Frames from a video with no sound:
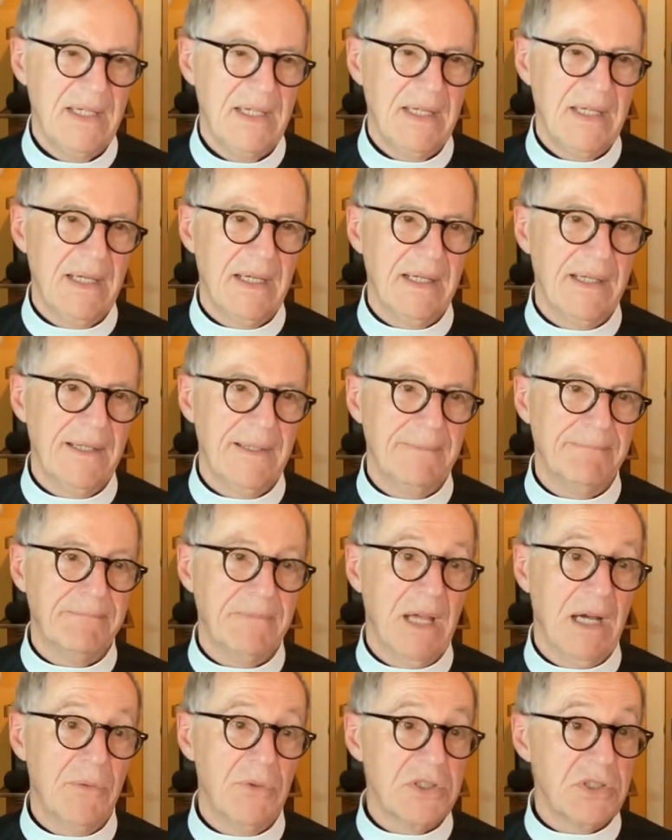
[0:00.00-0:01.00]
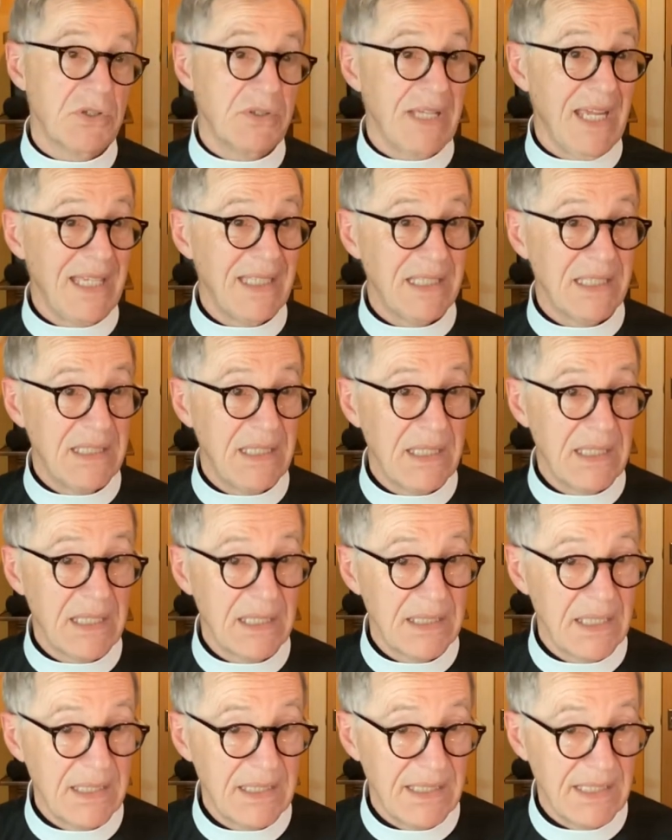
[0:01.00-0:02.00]
Mm. Um, I was ordained a
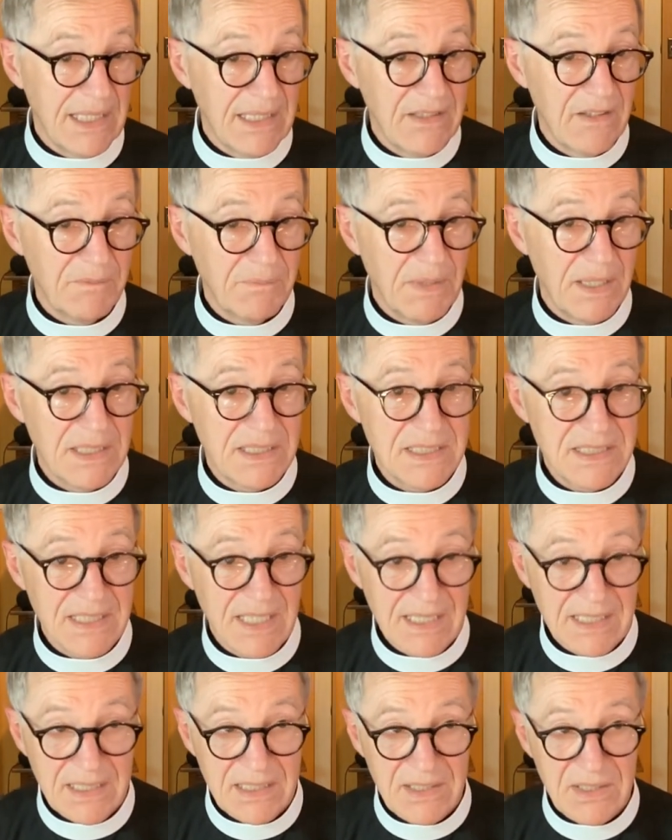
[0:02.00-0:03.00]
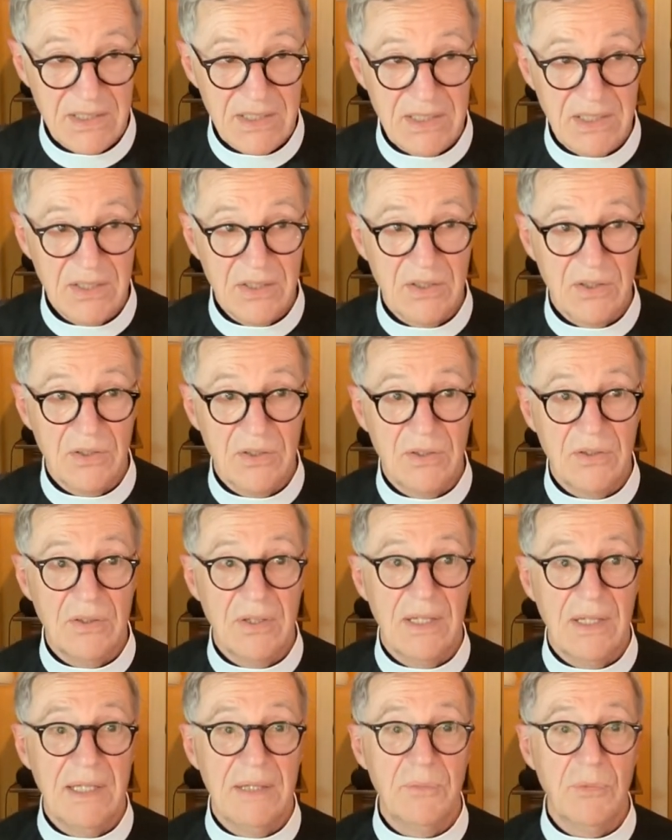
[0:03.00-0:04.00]
deacon at the end of my second
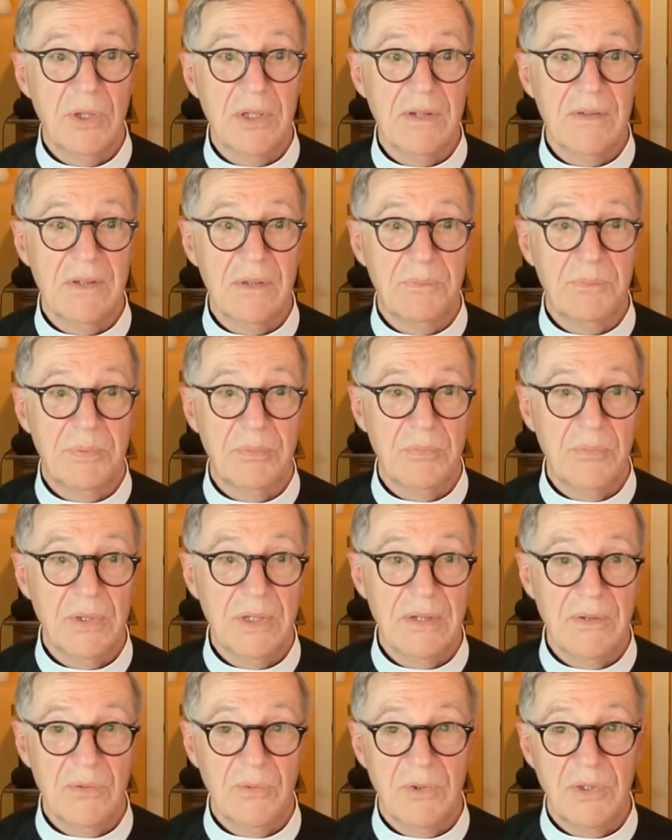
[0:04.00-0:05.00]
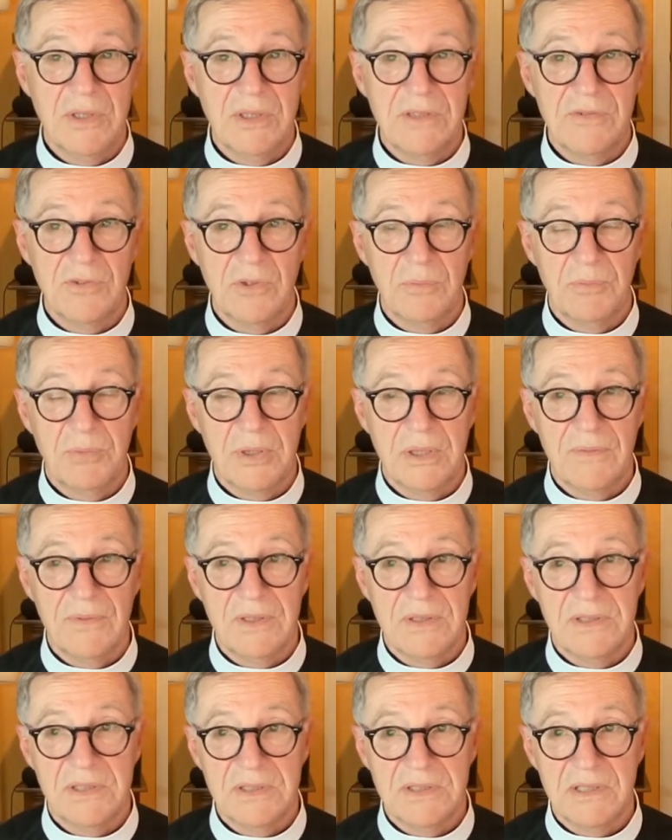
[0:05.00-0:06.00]
year, and one of the one of the wonderful
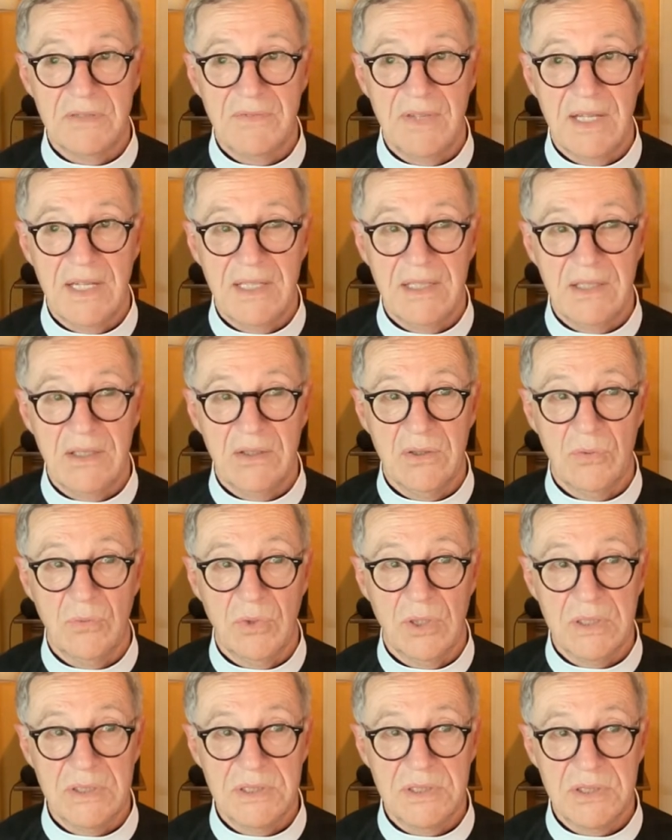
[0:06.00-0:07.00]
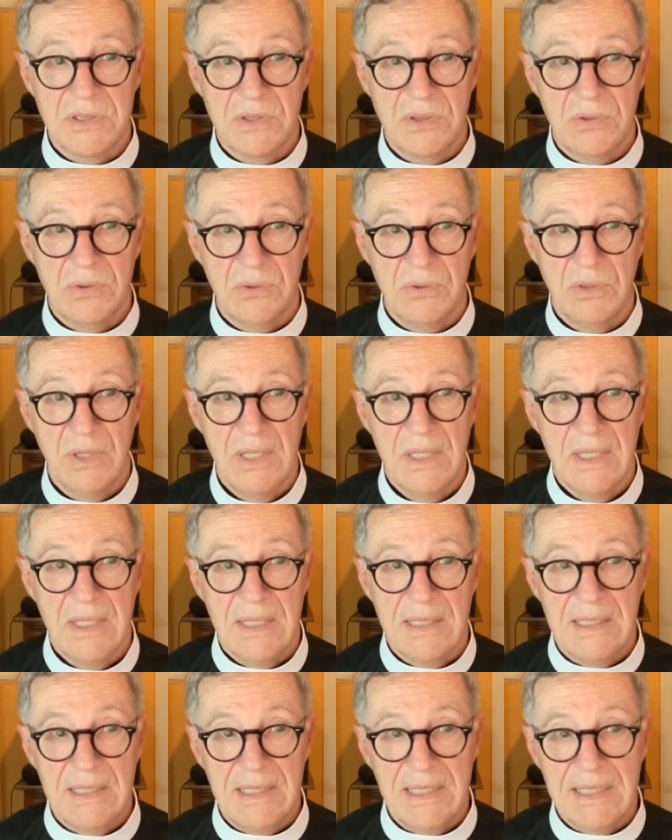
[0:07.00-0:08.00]
privileges of that year was to
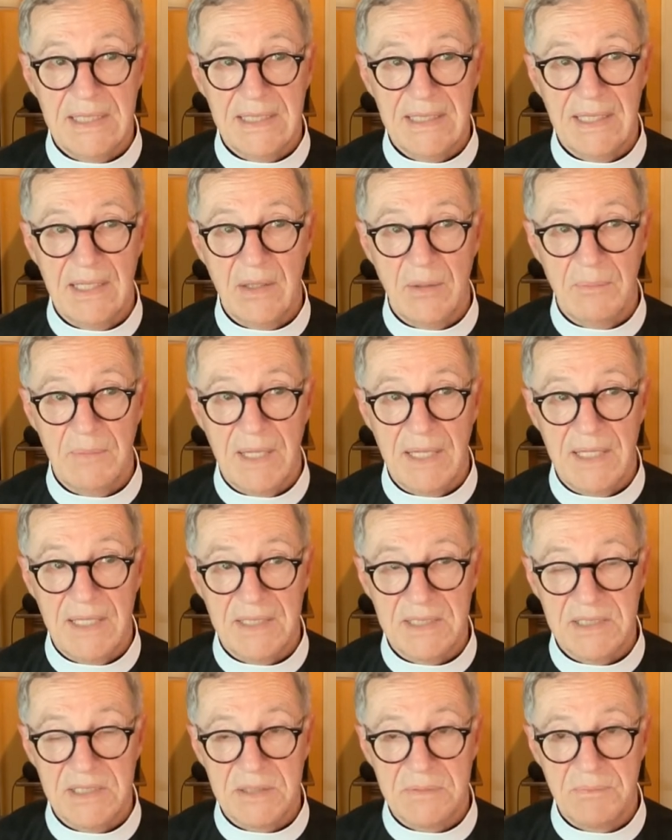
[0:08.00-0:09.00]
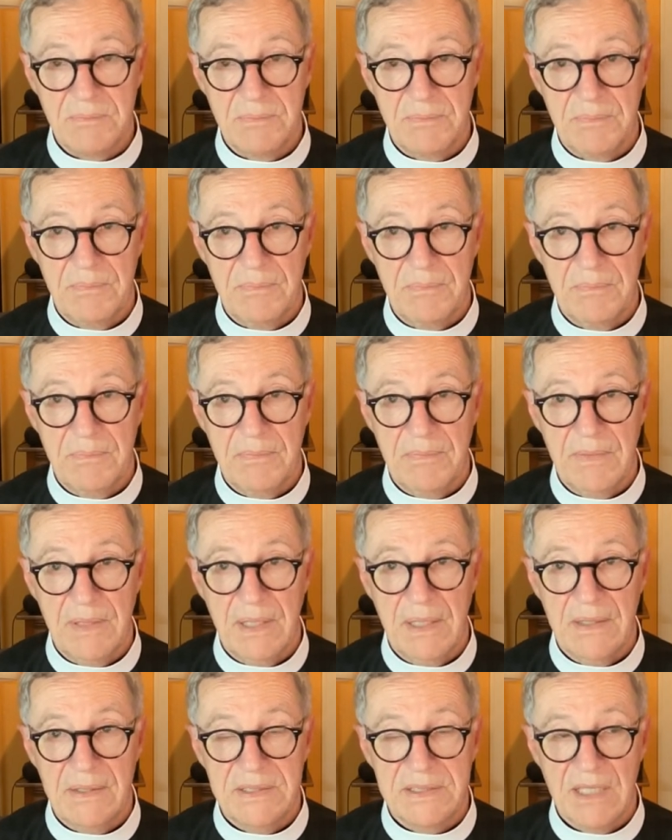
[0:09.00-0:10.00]
deacon at a mass
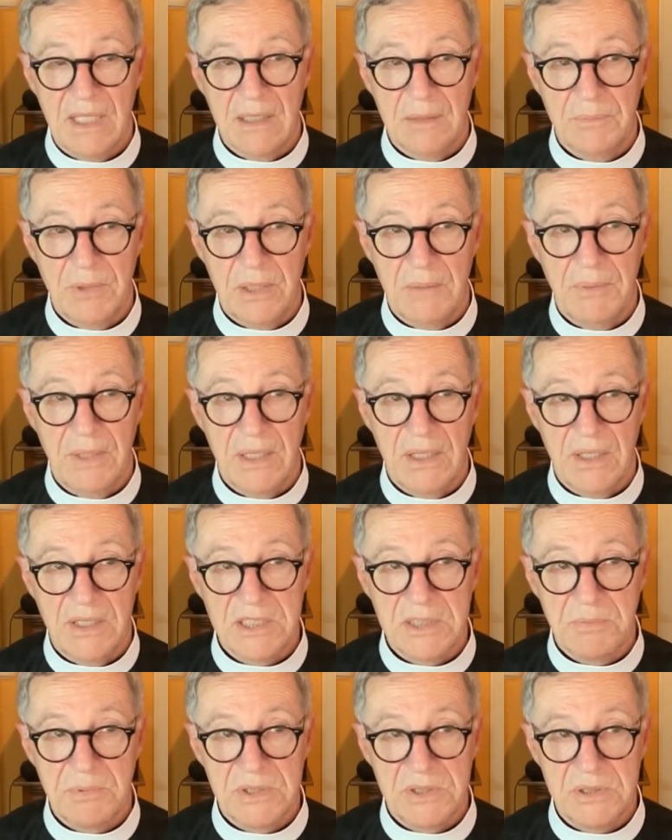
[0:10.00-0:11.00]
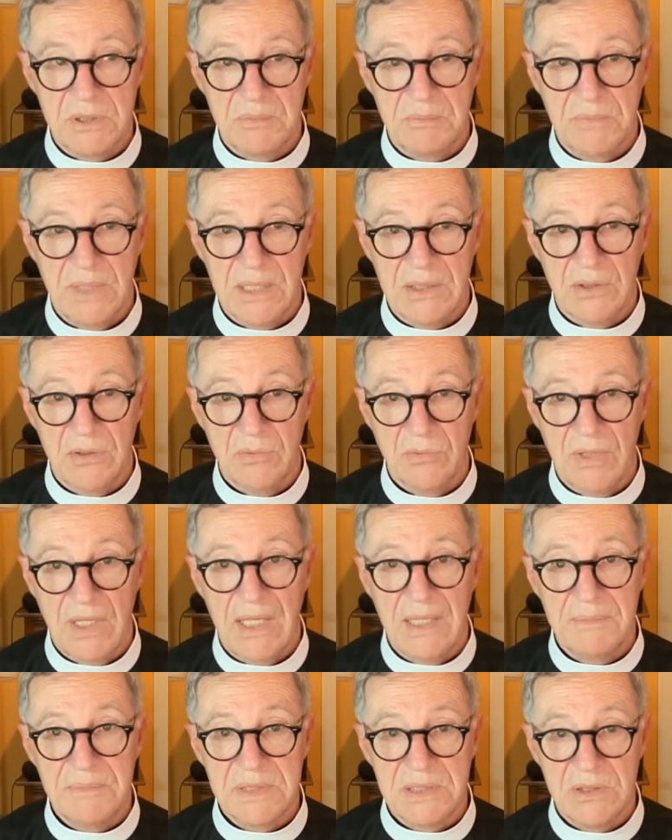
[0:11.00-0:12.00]
uh, celebrated by Archbishop Michael
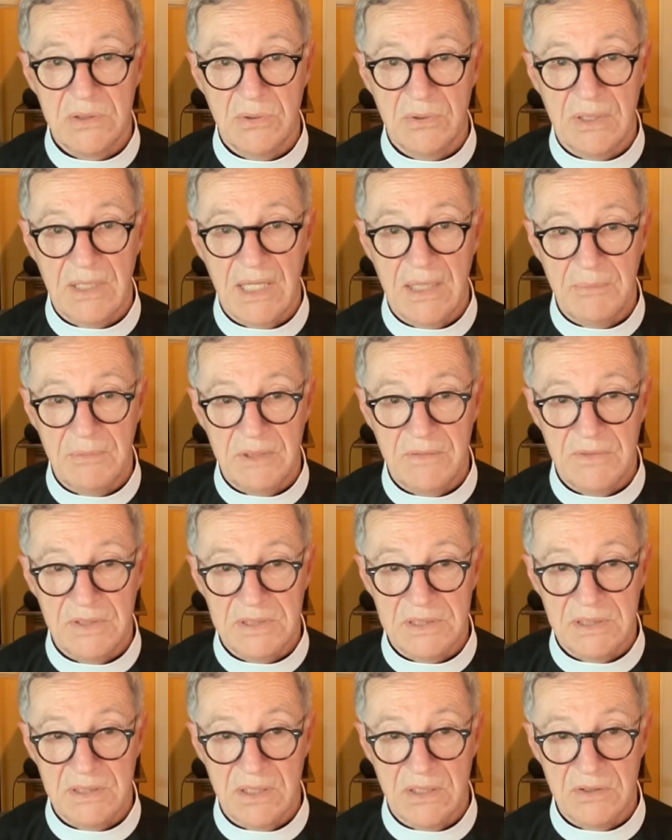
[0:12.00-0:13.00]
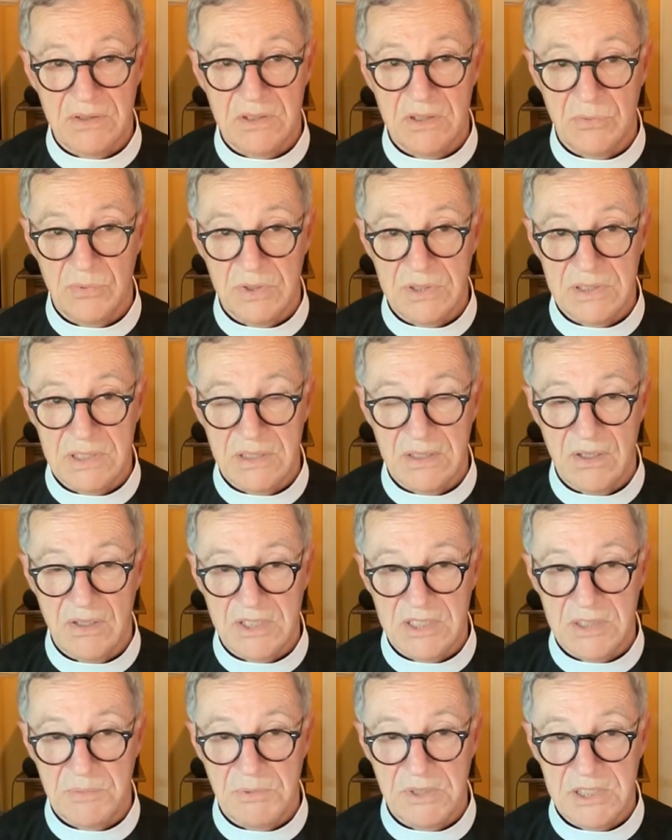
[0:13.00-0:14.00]
Ramsey, who came to visit us, who mm. was the
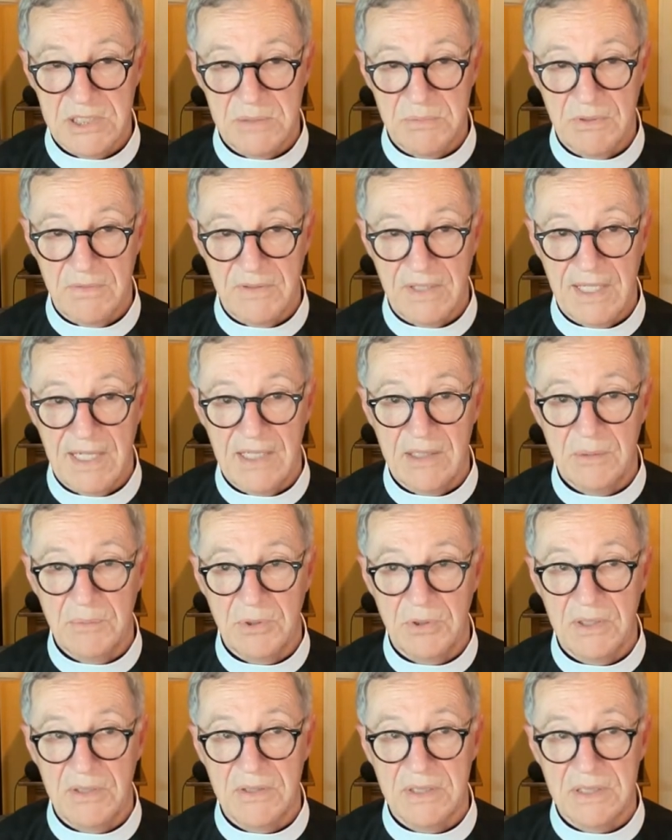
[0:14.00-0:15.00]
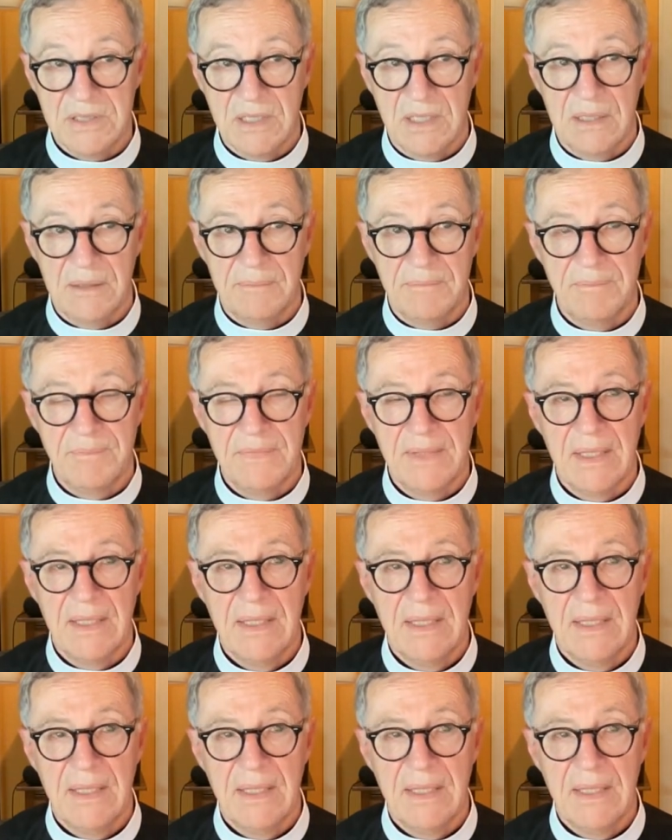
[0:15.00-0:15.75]
Archbishop of Canterbury at the time.